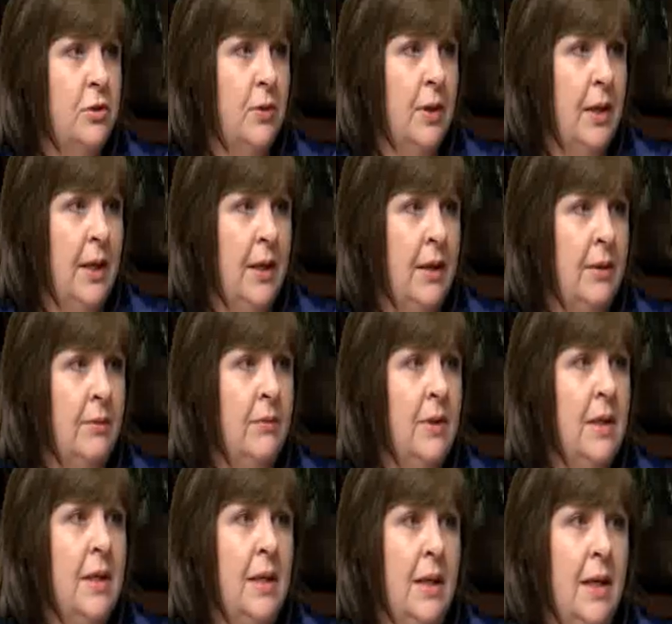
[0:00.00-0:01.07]
you can have,
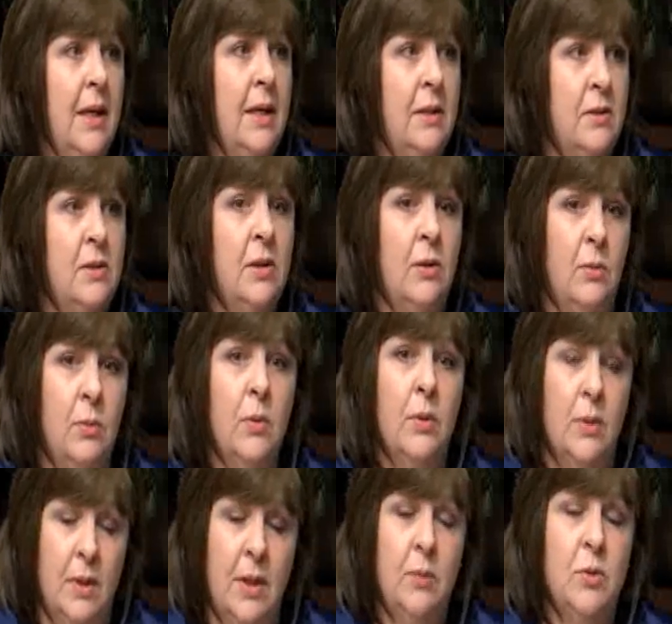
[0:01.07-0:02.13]
and so
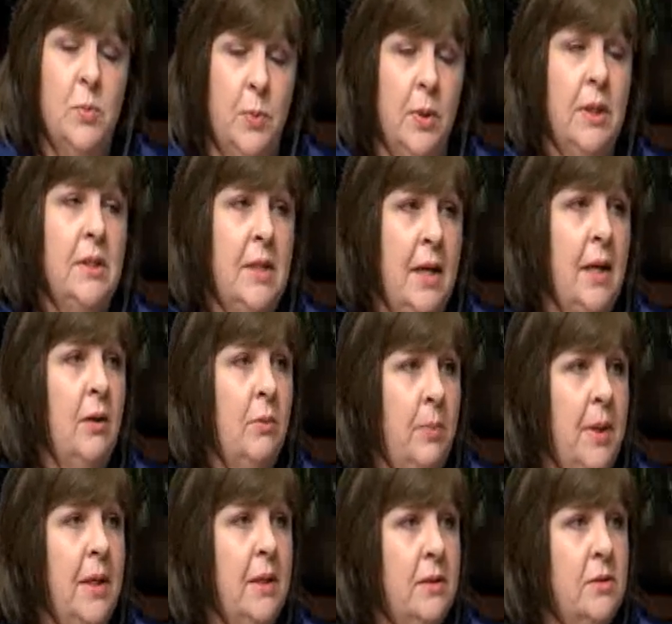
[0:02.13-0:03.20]
it was pretty tight on
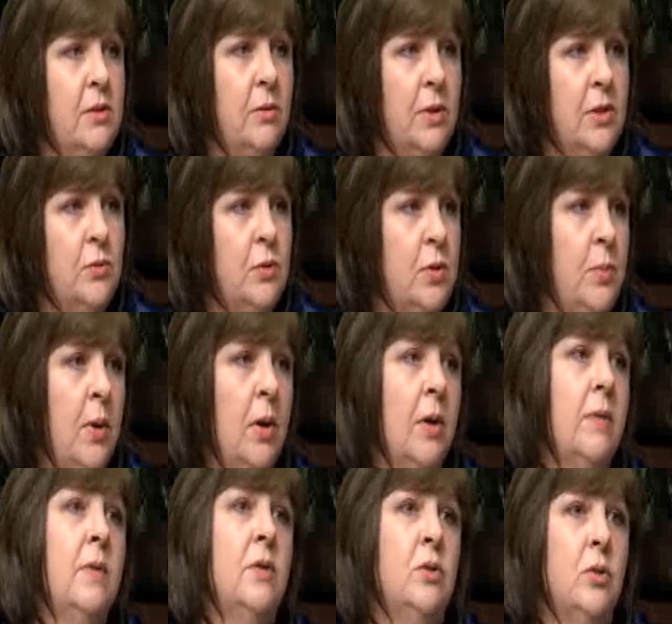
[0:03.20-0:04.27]
beds. So this was part
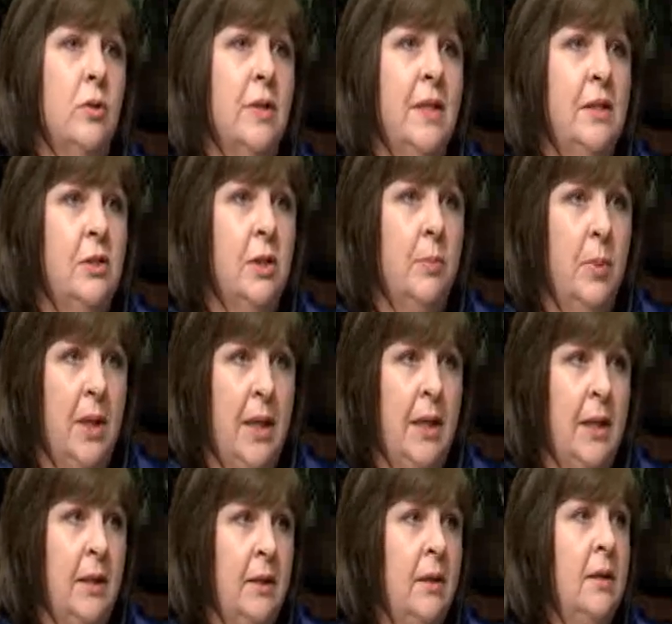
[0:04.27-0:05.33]
of the strategic
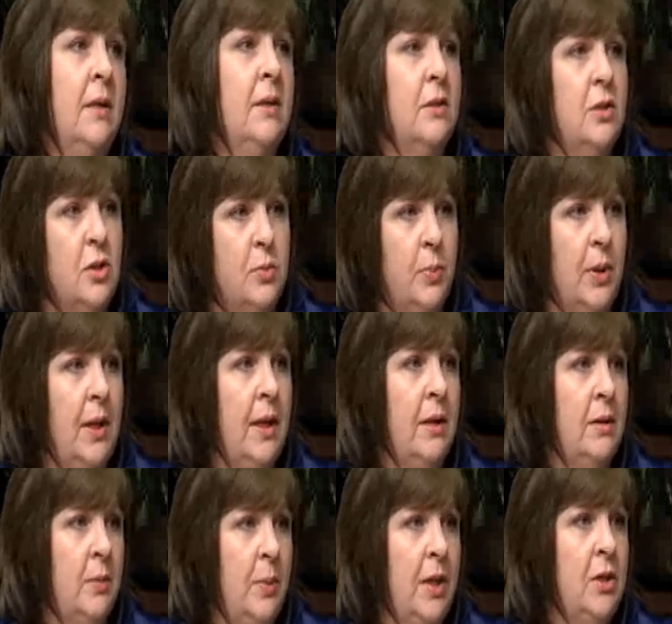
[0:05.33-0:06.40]
plan to spread
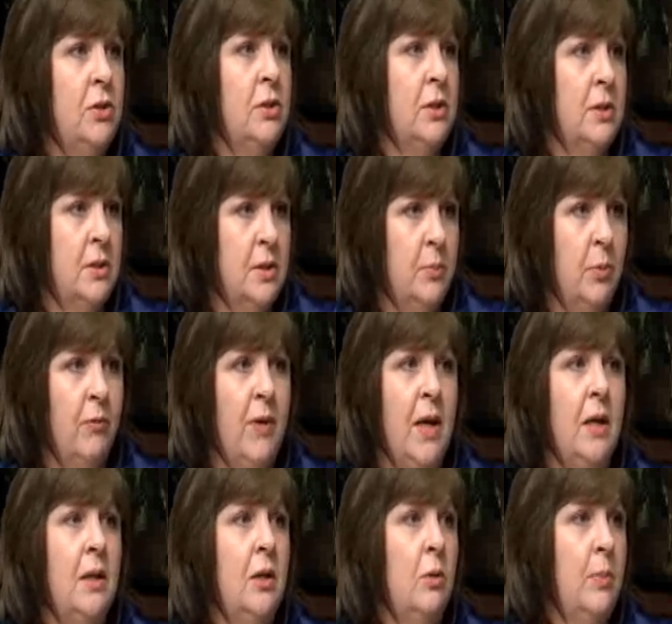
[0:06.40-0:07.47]
out the patients, provide
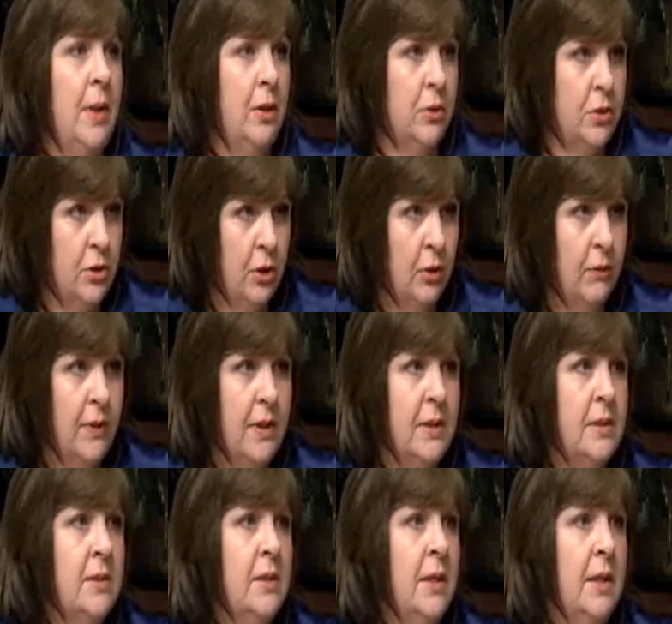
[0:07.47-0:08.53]
a little better
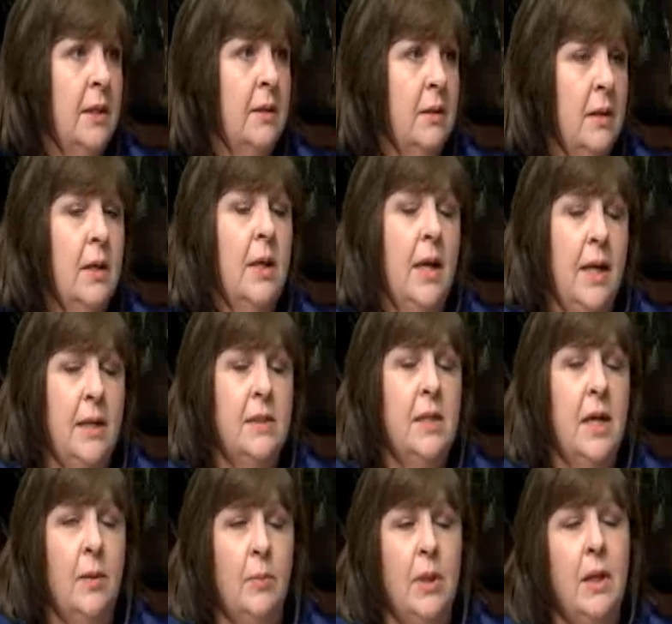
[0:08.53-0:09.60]
service and
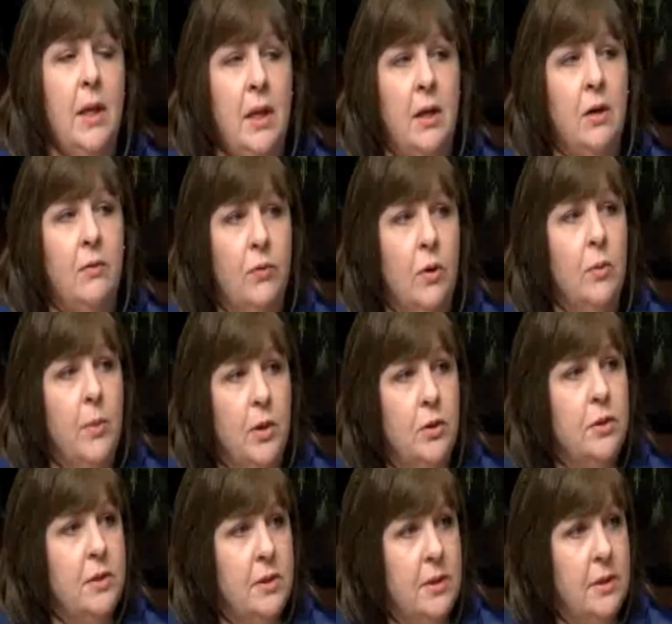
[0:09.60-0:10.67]
timely care for
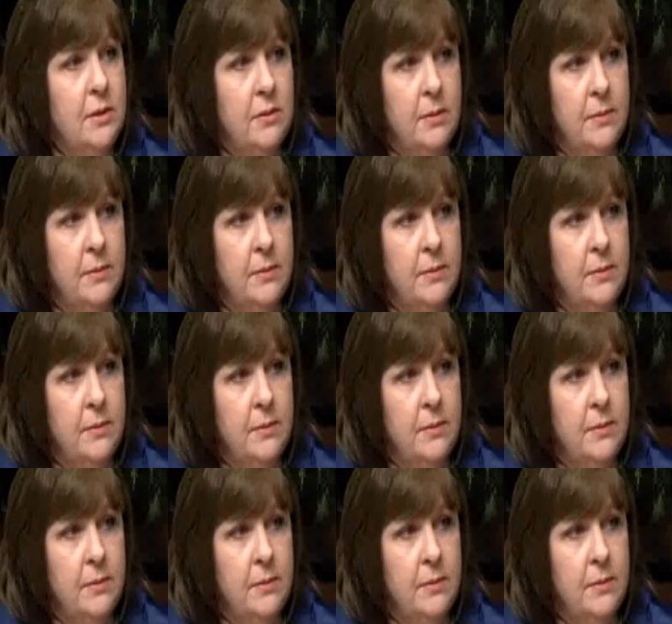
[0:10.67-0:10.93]
emergencies.